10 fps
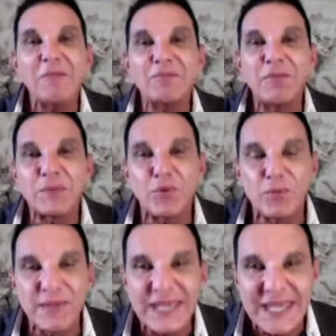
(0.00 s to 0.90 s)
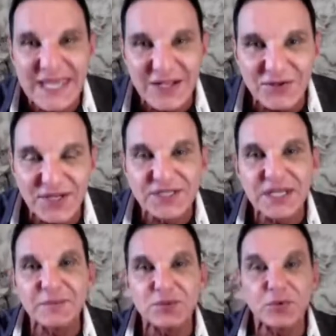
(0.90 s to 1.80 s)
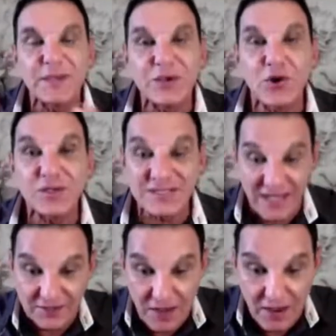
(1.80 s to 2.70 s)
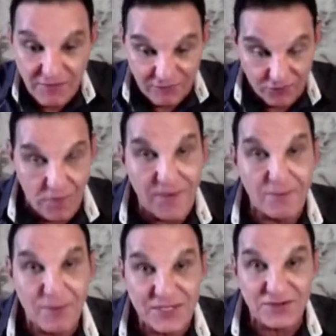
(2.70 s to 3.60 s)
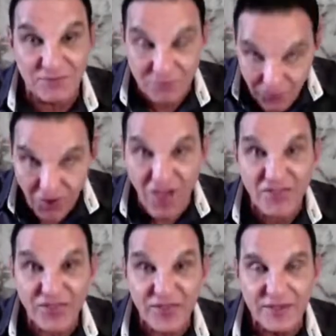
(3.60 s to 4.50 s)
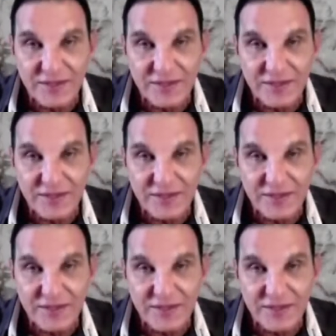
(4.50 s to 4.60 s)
and people were being healed and demons were being cast out from a piece of cloth.